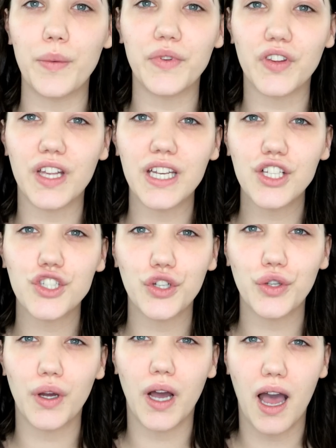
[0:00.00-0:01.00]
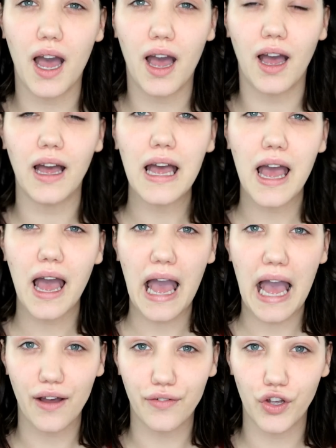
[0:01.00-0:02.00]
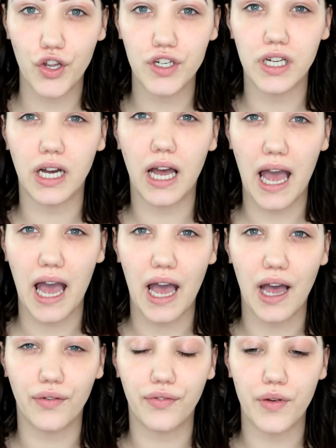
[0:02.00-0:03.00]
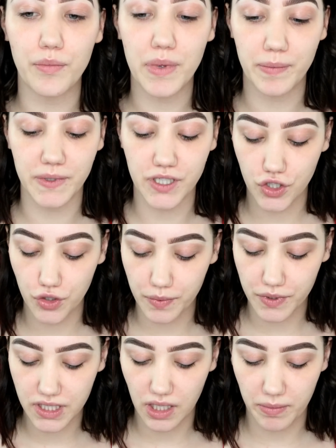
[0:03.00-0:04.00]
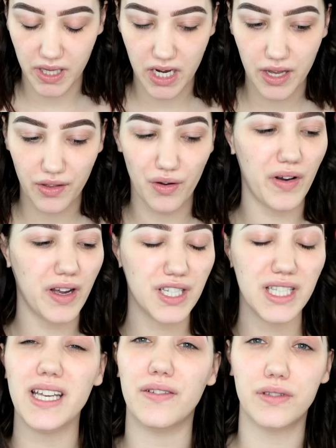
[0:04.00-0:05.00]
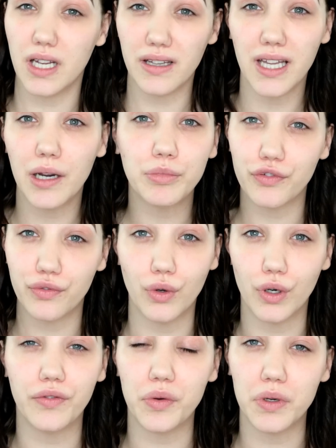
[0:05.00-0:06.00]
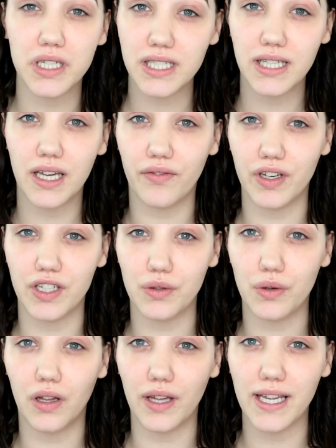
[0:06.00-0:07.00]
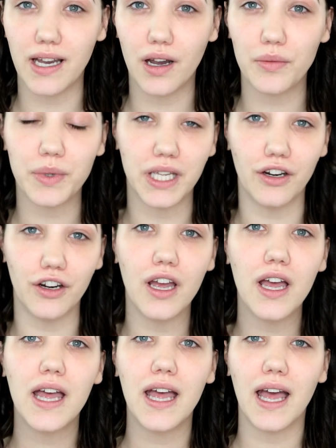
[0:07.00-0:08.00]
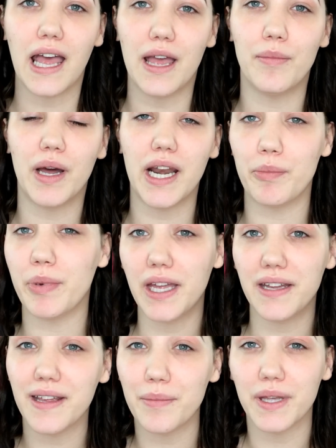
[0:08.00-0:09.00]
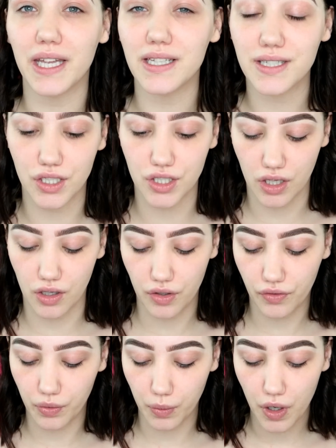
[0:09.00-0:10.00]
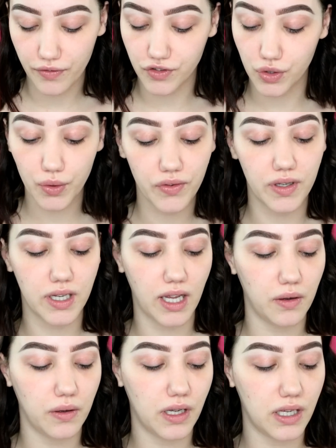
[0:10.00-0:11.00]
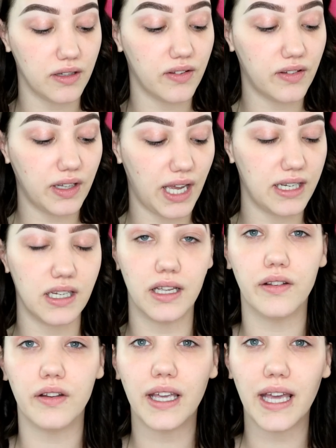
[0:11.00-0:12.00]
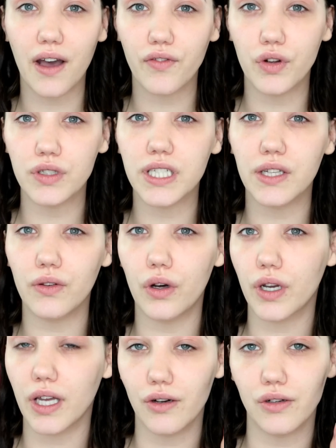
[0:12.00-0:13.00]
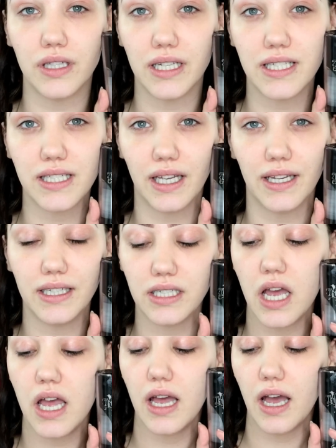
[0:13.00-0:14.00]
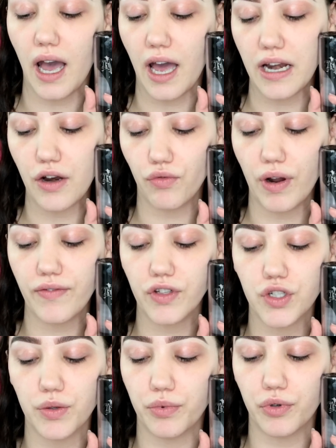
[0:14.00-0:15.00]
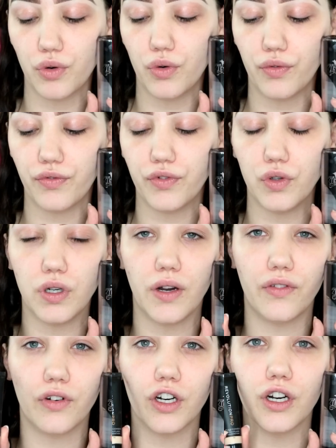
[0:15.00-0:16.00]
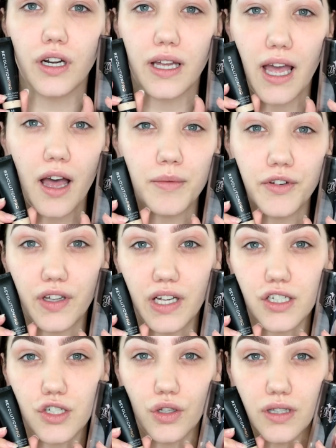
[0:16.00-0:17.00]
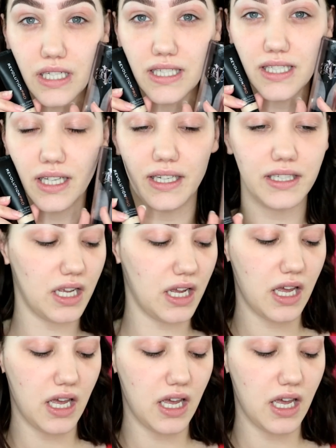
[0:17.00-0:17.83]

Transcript: I was gonna do a half Huda, half Maybelline Superstay, but then I thought, I've done that before. If you wanna see that video, I'll link it up here. And I pitted them against each other. So what I've chosen now instead is Kat Von D Lock It on this side and Revolution Pro Full Cover Camouflage on this side.